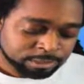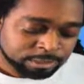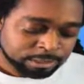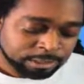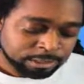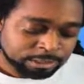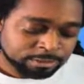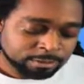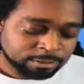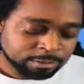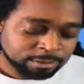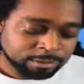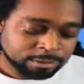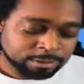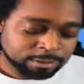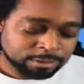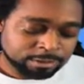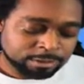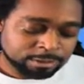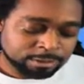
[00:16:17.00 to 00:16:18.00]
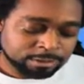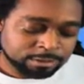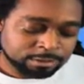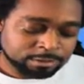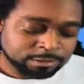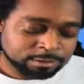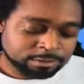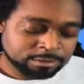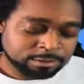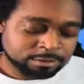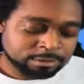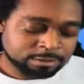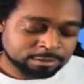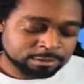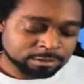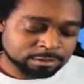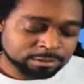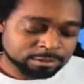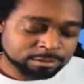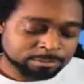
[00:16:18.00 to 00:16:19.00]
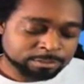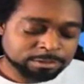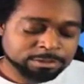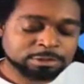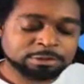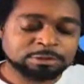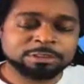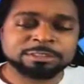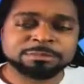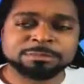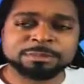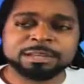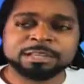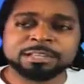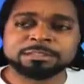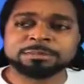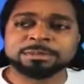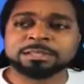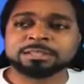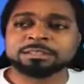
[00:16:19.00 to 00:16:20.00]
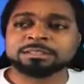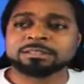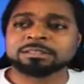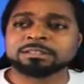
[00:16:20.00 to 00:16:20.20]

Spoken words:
I think it's materials management